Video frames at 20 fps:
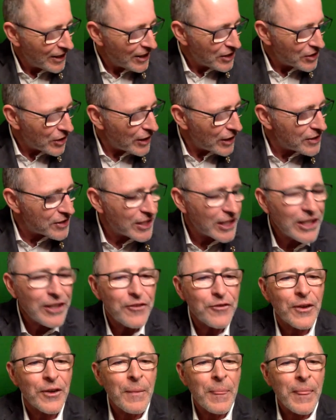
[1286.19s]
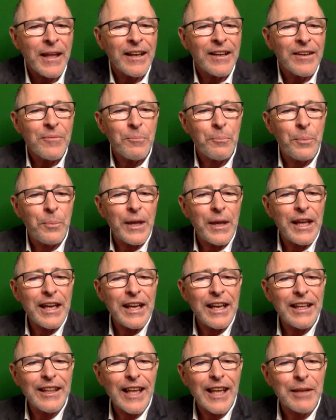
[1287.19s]
So instead of
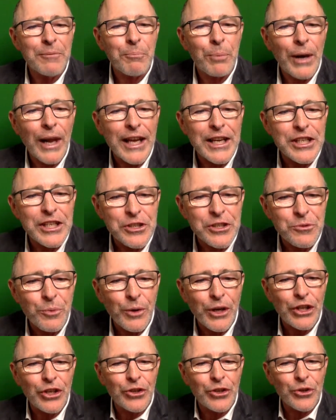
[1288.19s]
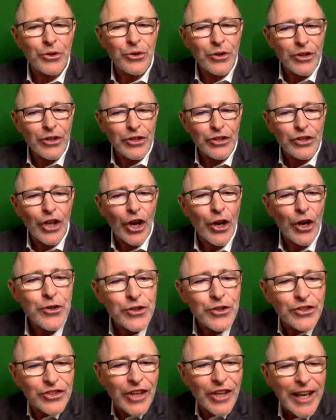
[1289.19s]
being in that place where you
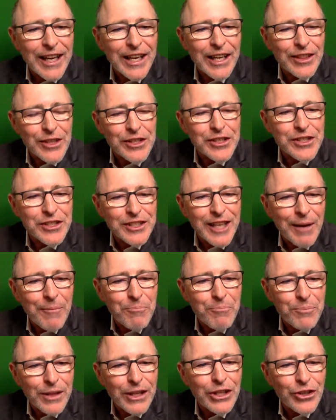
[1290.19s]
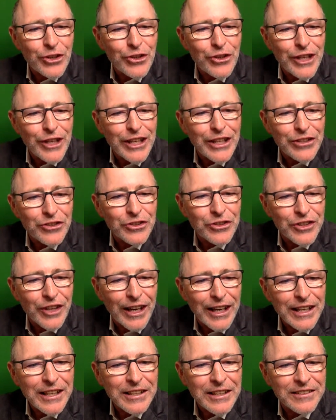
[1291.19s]
don't take the step that you need to
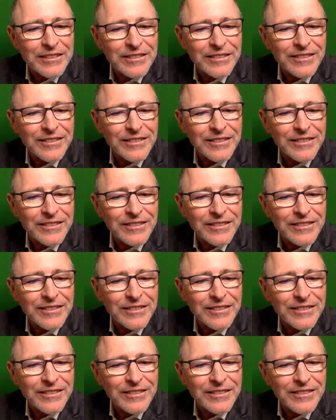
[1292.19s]
take